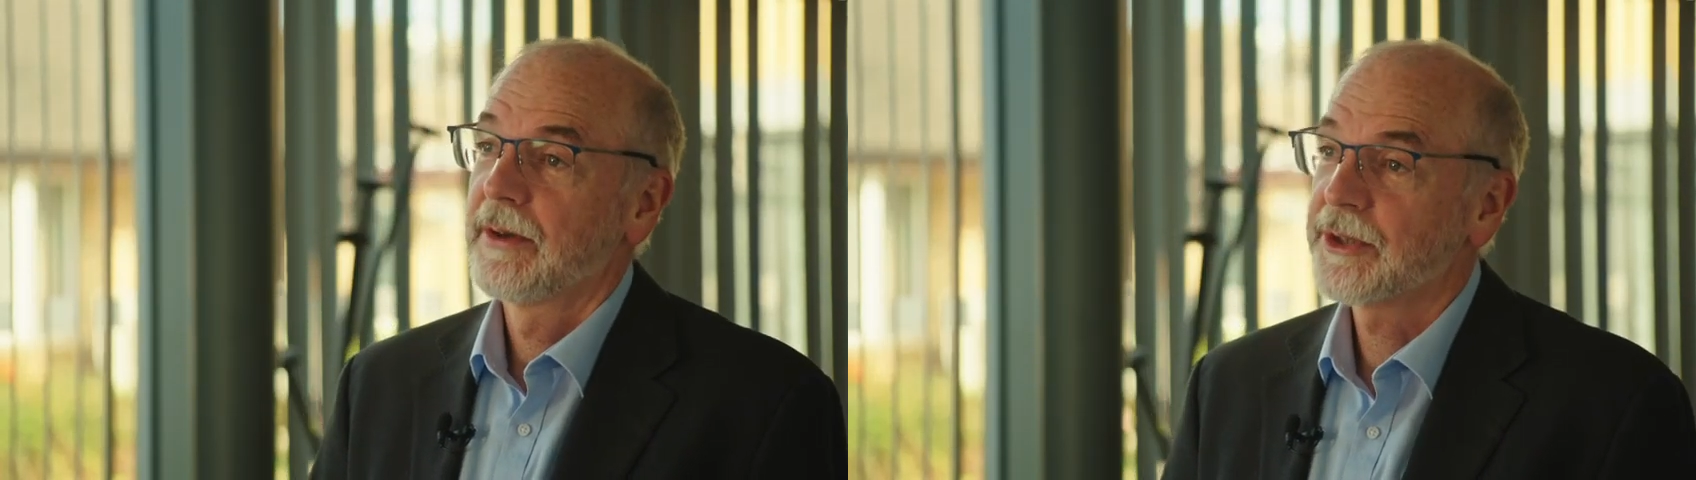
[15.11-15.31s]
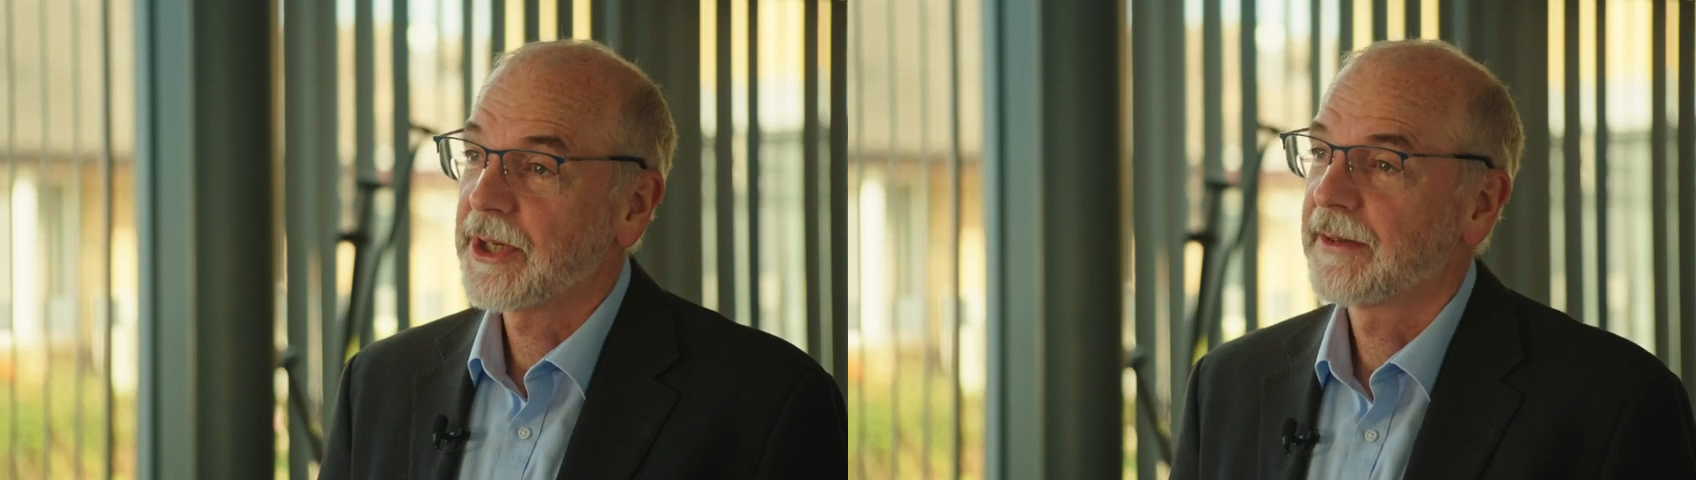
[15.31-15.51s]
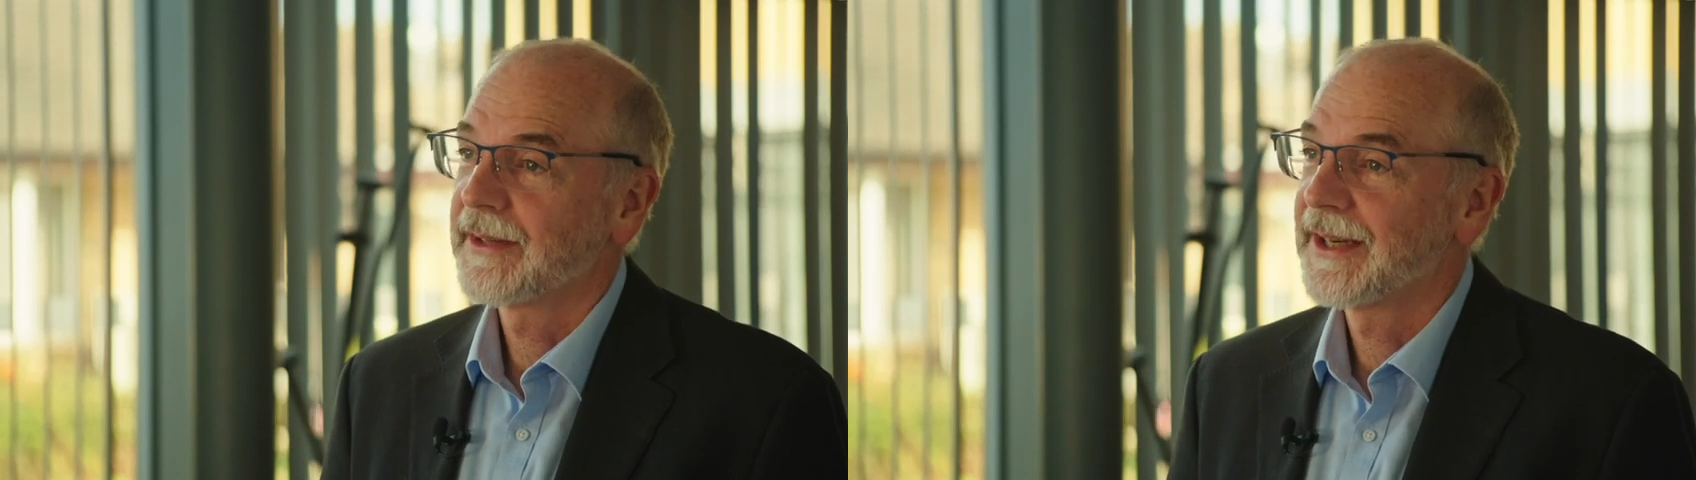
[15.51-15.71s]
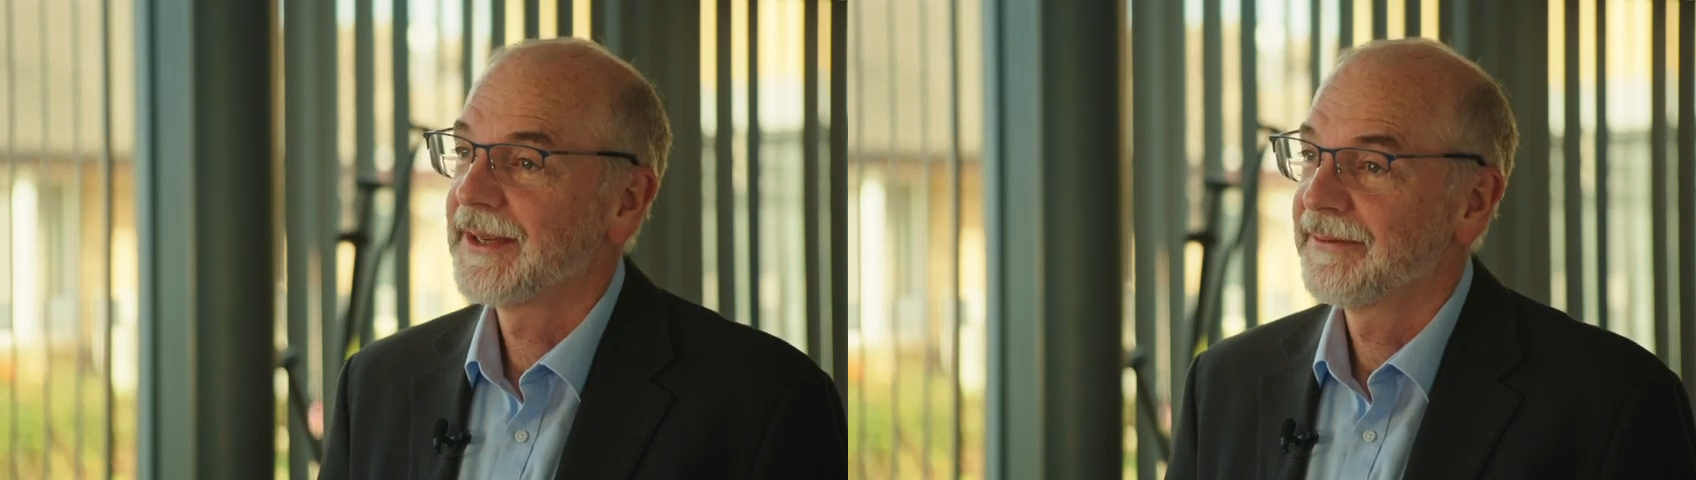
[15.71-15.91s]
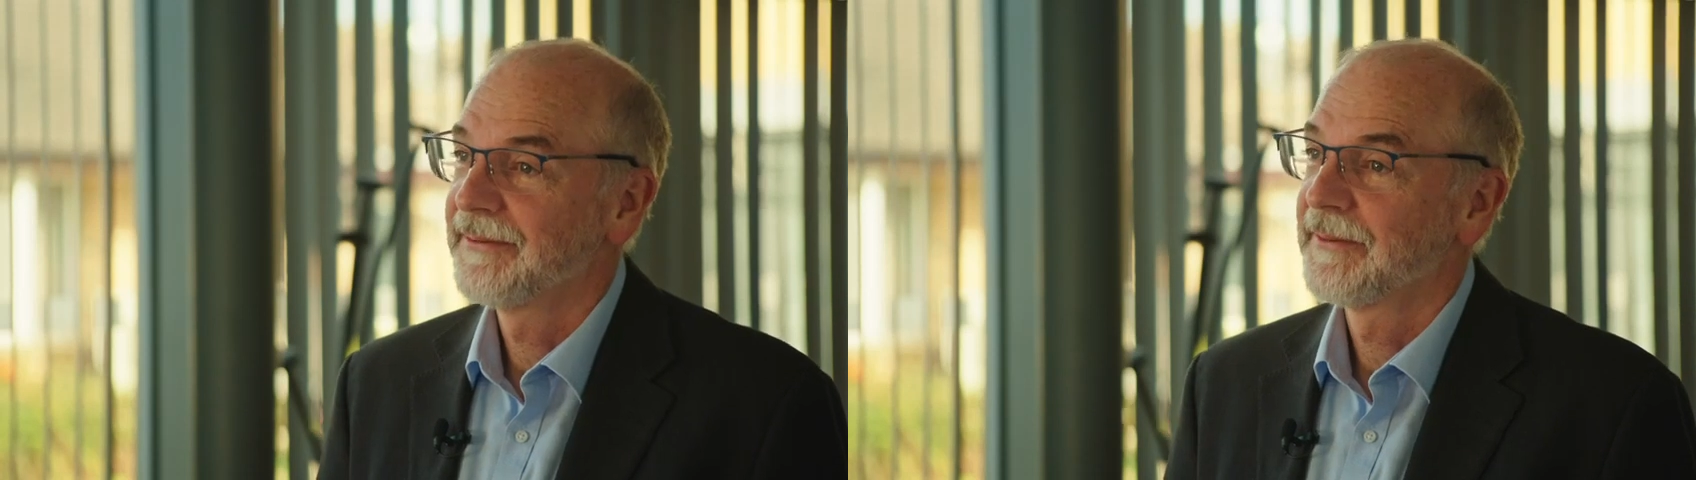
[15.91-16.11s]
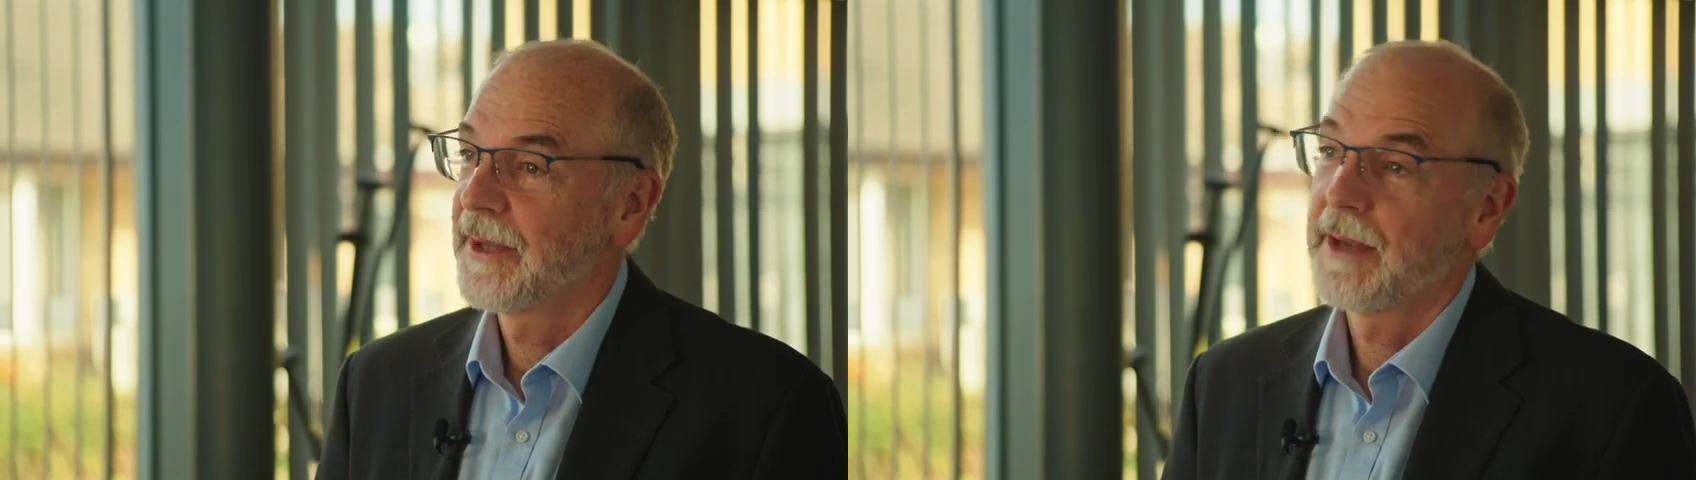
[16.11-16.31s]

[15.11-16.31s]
not only